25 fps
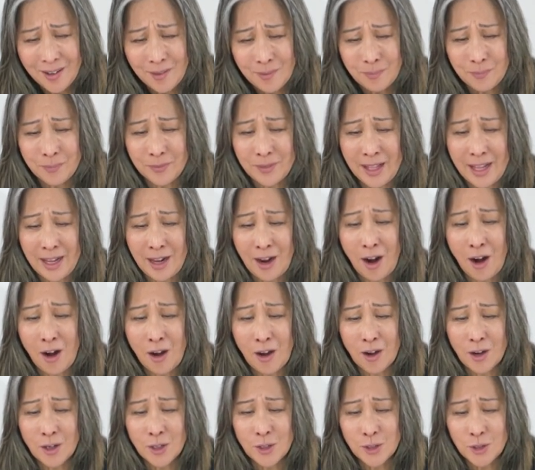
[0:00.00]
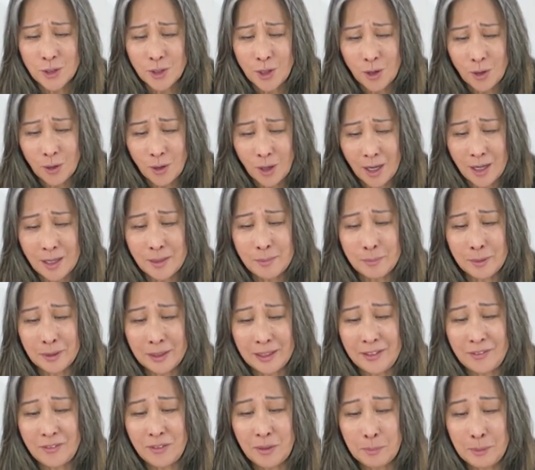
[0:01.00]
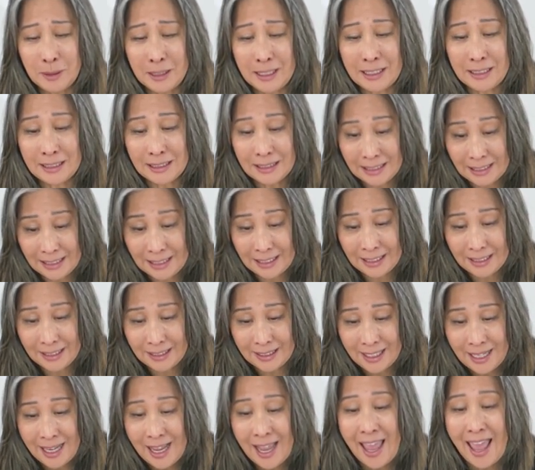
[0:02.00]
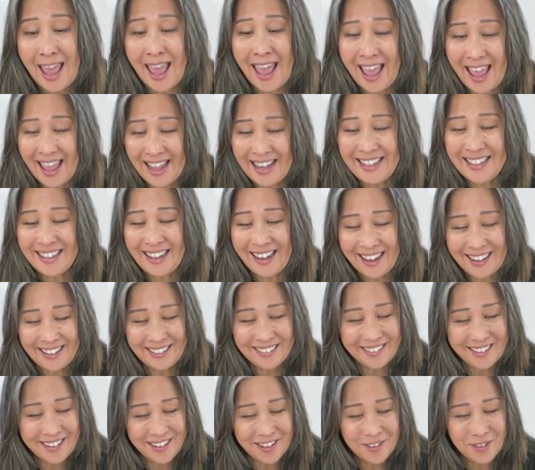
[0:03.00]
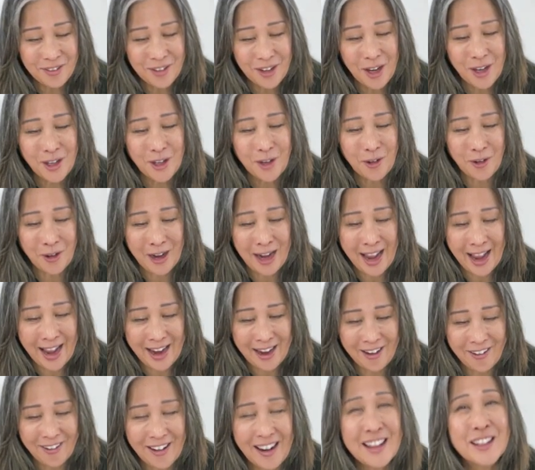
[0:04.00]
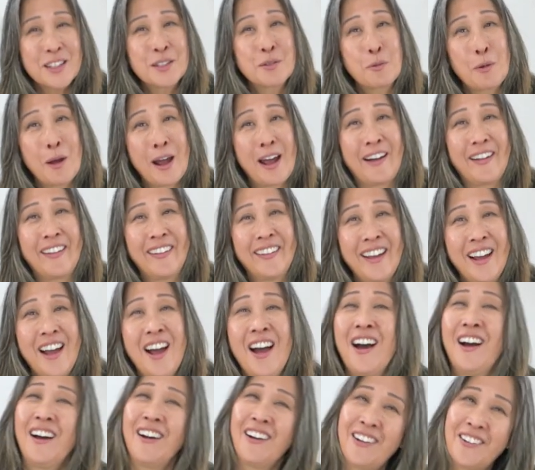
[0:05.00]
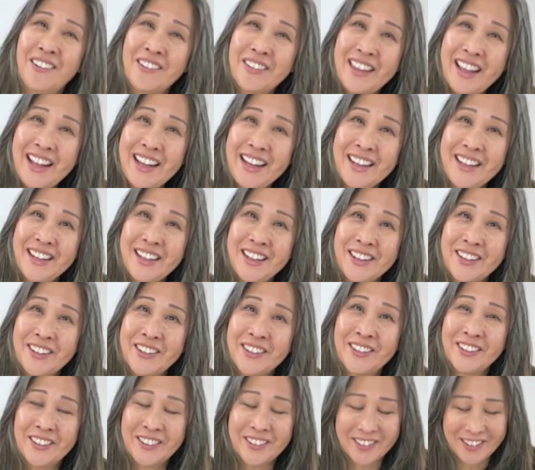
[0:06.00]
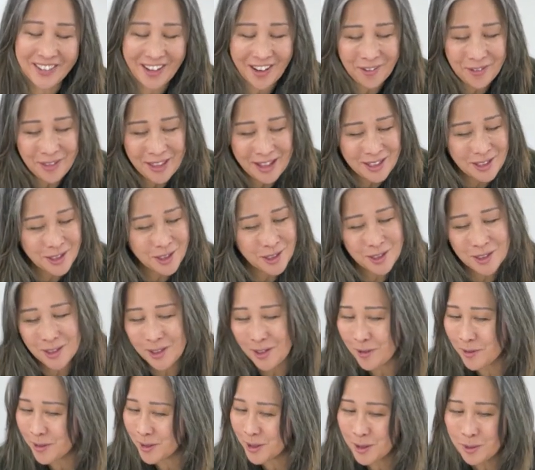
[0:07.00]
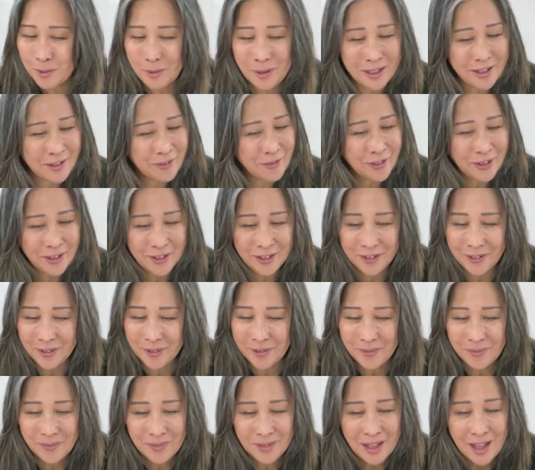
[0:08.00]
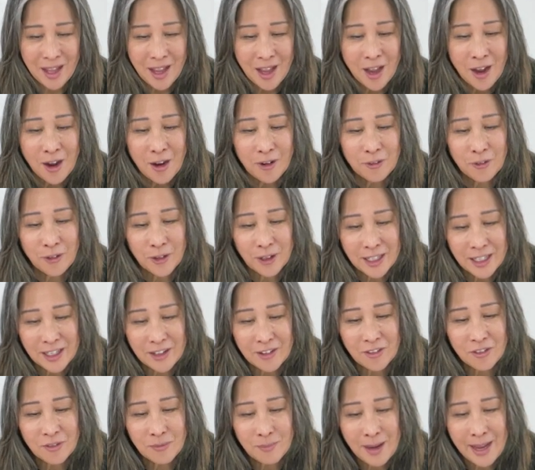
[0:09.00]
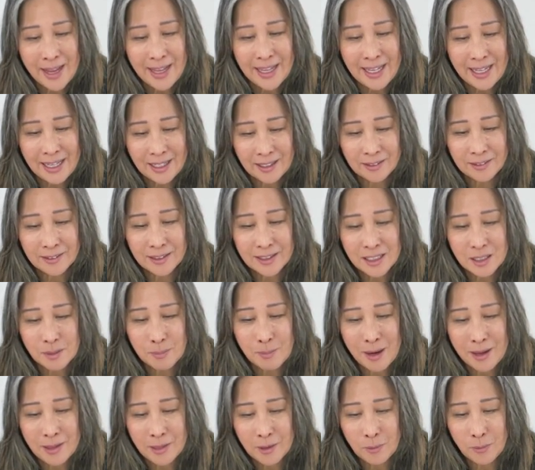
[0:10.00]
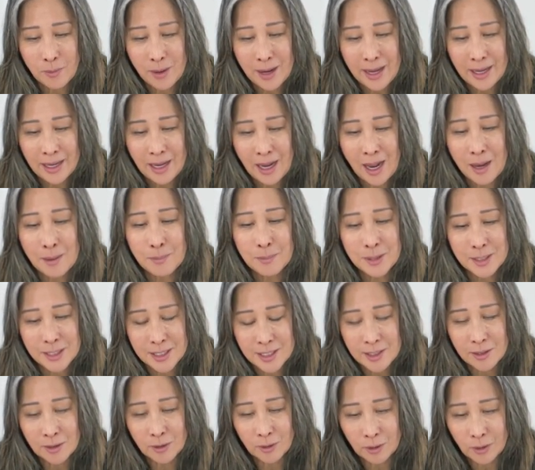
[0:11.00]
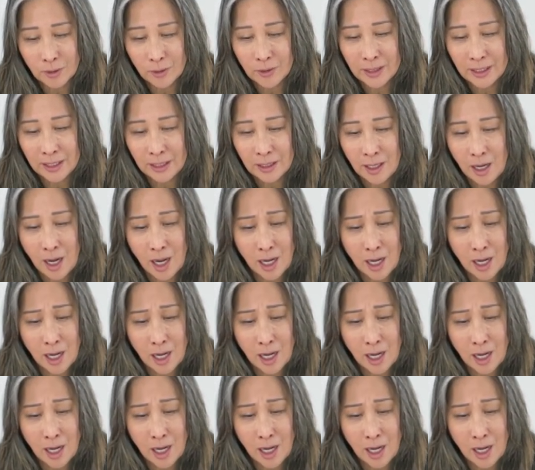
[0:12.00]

They are so unbelievably clean, and I love your hair as well. Oh, thank you. Oh, that's so sweet of you. Forgive my English, by the way. I'm still learning.